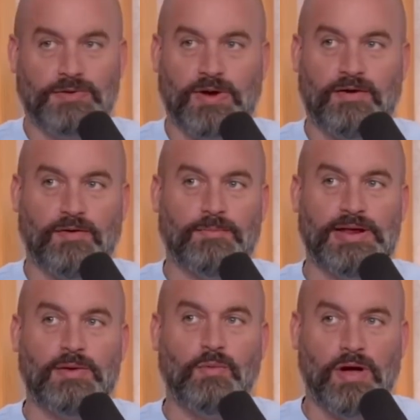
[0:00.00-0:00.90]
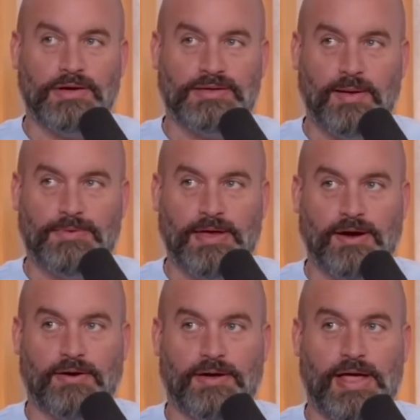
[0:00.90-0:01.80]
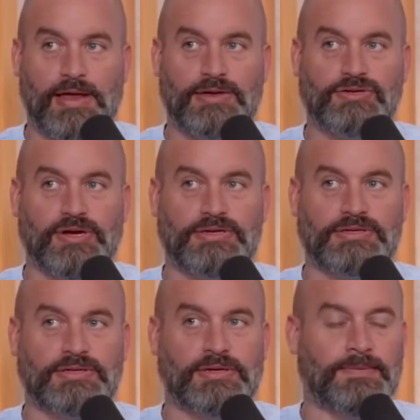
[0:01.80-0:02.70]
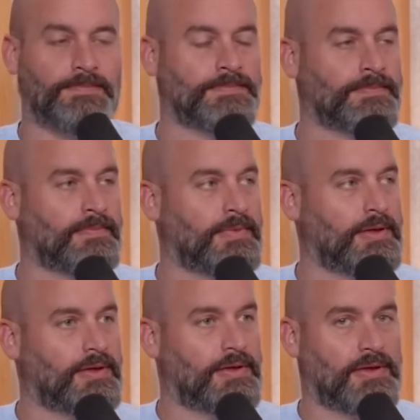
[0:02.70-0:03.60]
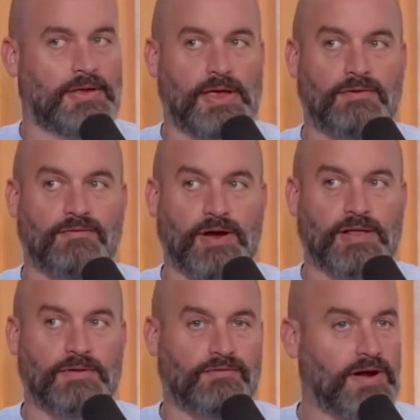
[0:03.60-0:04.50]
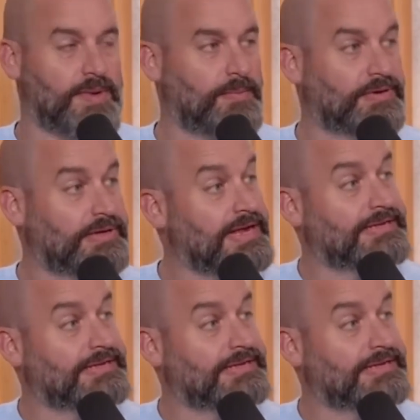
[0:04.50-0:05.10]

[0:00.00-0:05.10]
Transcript: or whatever. Yes. But he walks up there and he just in front of, in front of people is